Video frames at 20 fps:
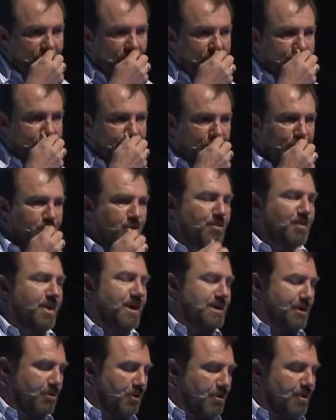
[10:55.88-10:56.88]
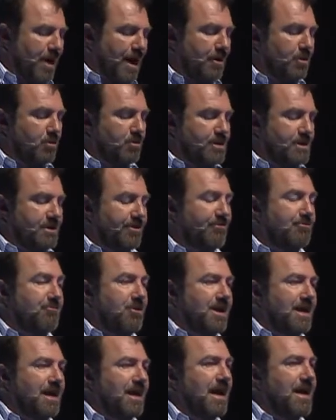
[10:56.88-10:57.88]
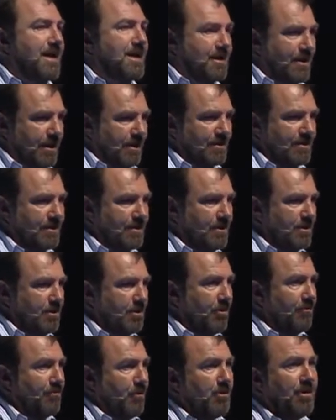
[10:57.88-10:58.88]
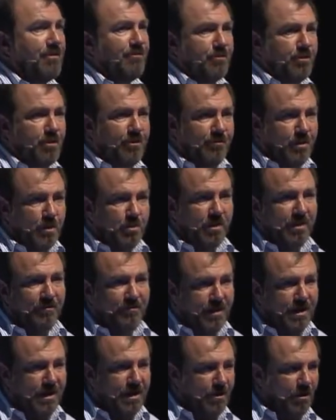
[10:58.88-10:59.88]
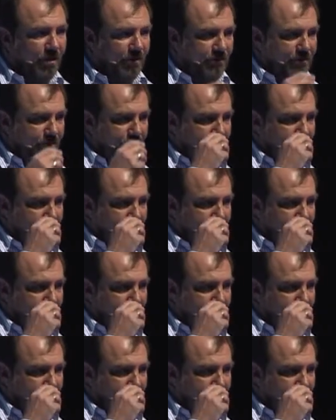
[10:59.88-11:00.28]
to go to a meeting with a man called Sir Freddie Laker, who very few of you will have heard of.